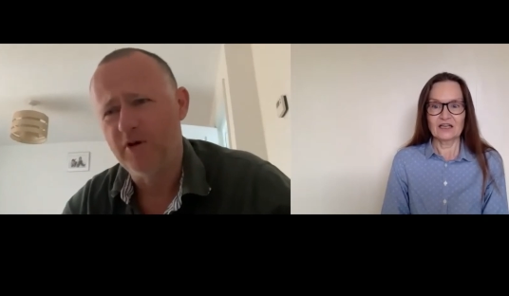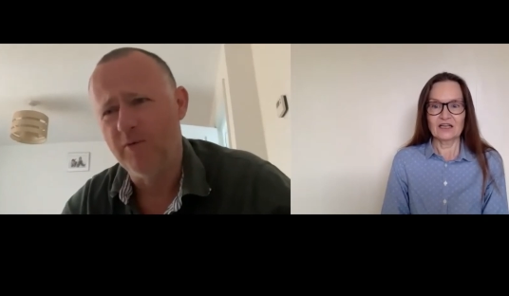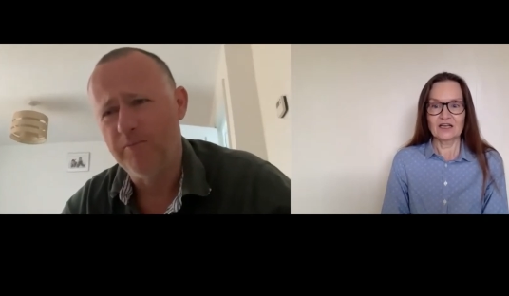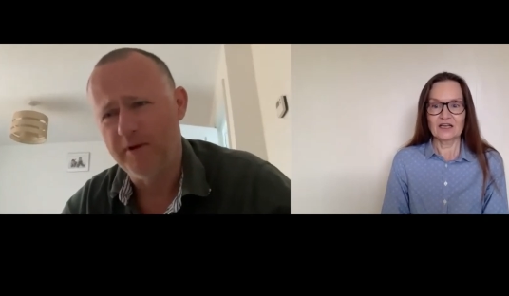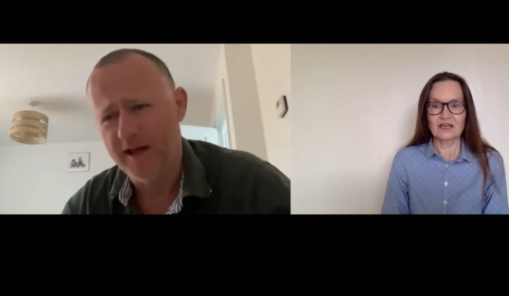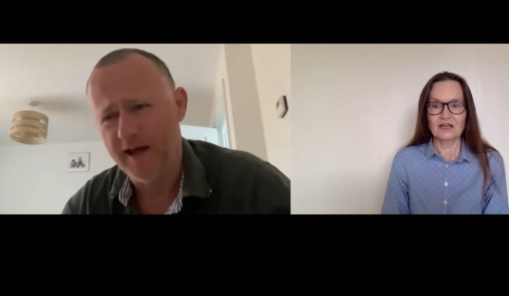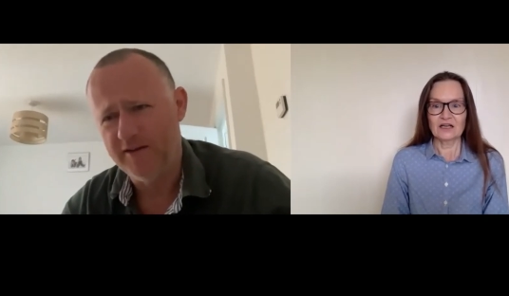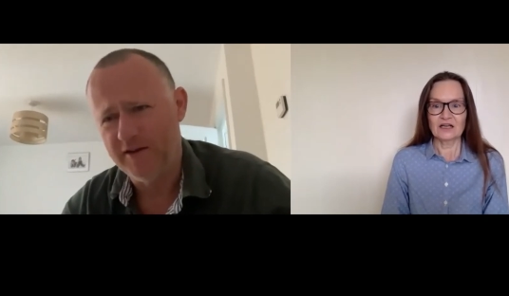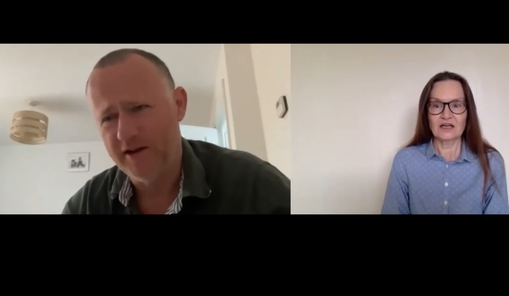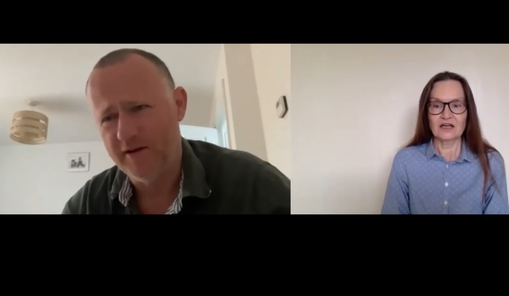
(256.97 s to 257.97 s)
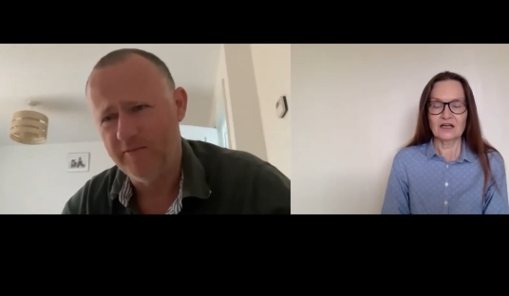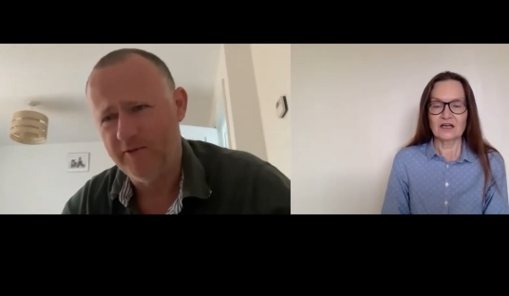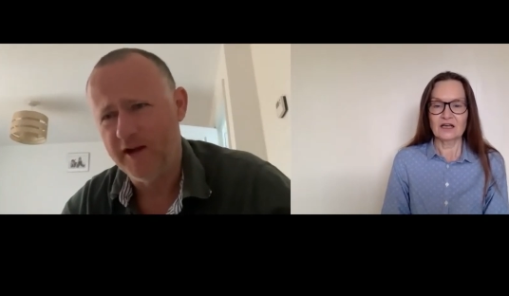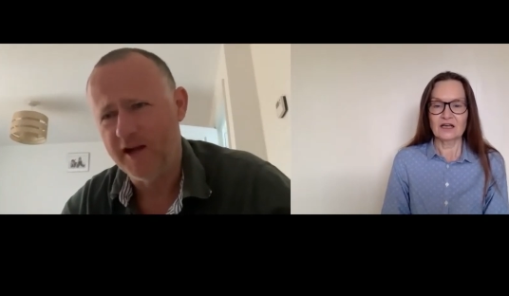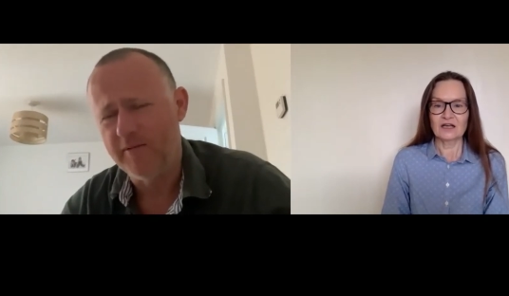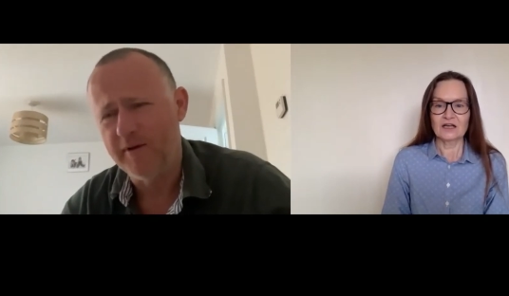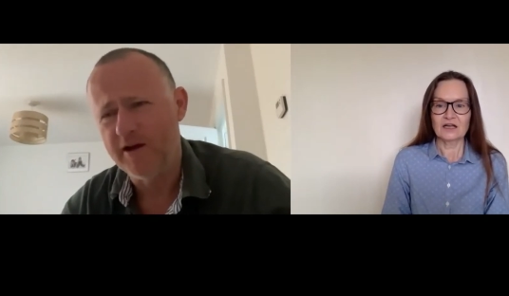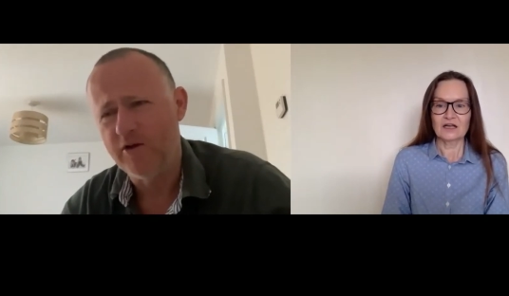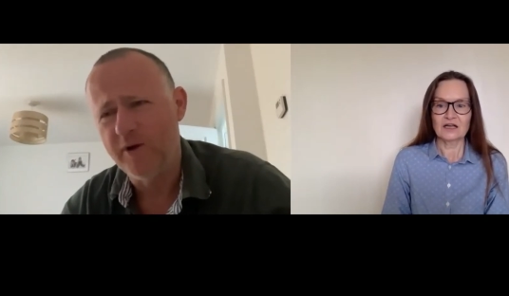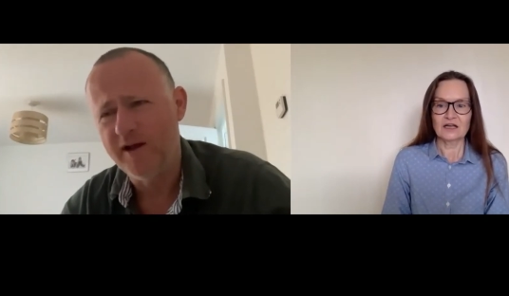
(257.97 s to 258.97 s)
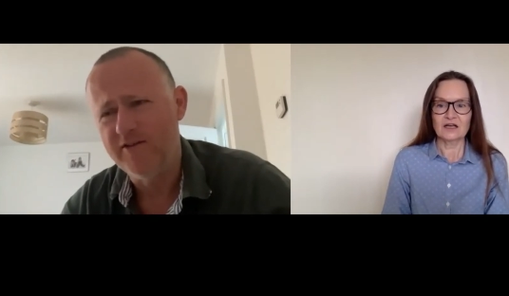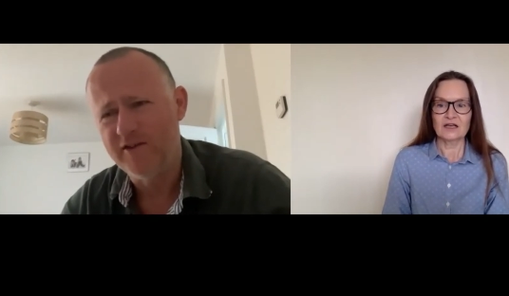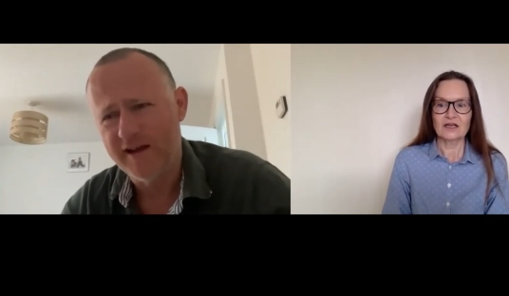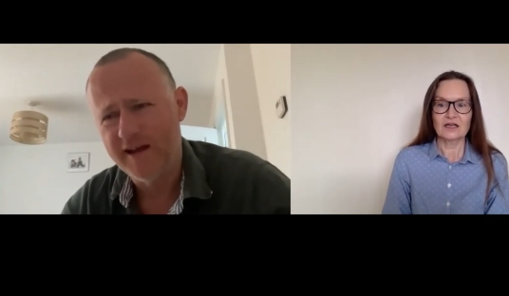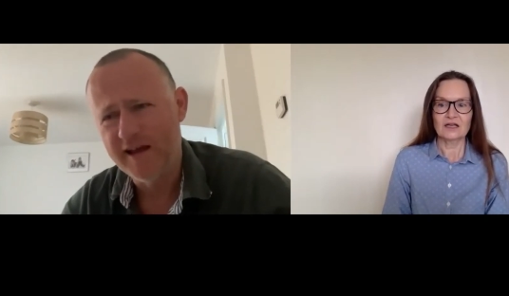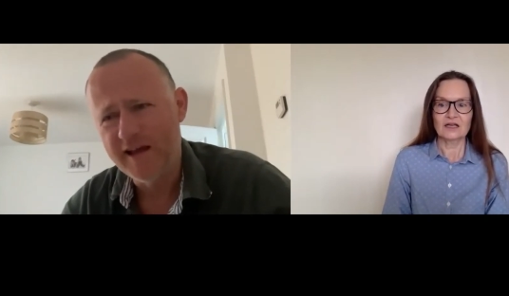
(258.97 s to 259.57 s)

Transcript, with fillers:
Speaker 1: complicated and I'm feeling a bit queasy.